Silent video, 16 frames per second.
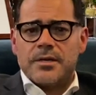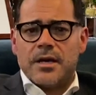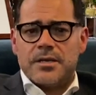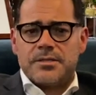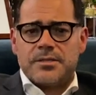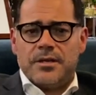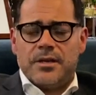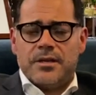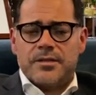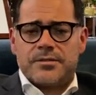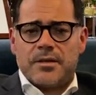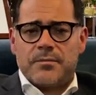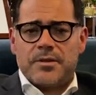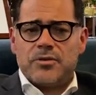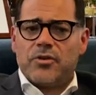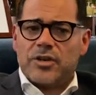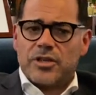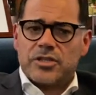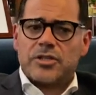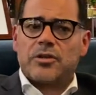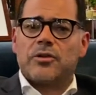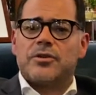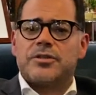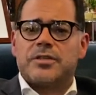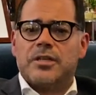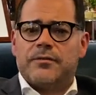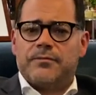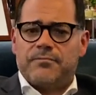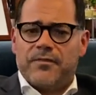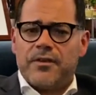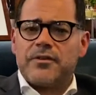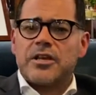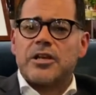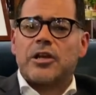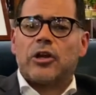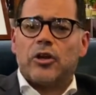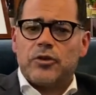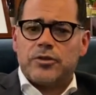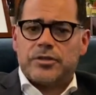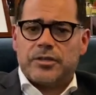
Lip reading: I see it as something not exclusive, very inclusive.